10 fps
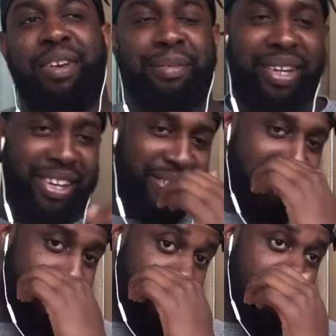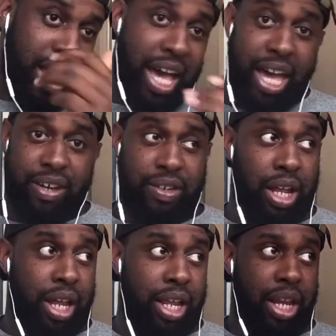But anyway, he died.
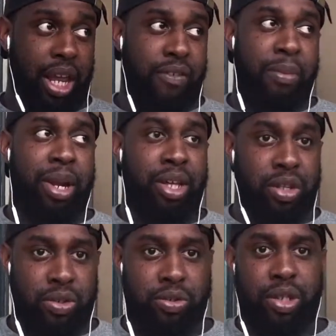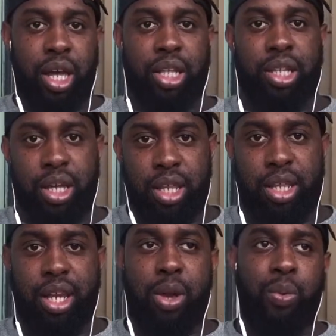Everybody else got together
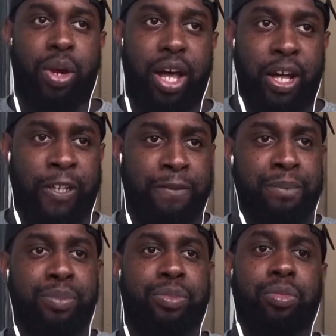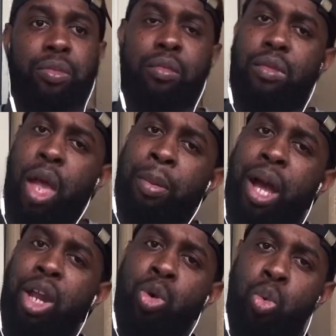and they went out. I'm
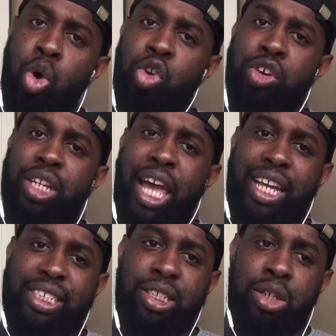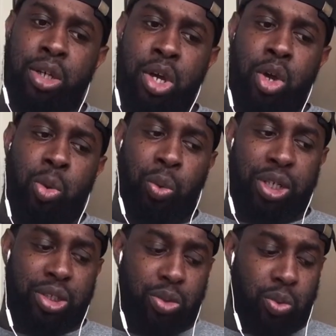kind of wondering as to
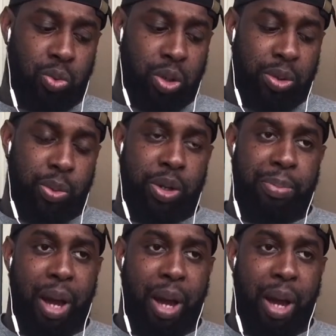what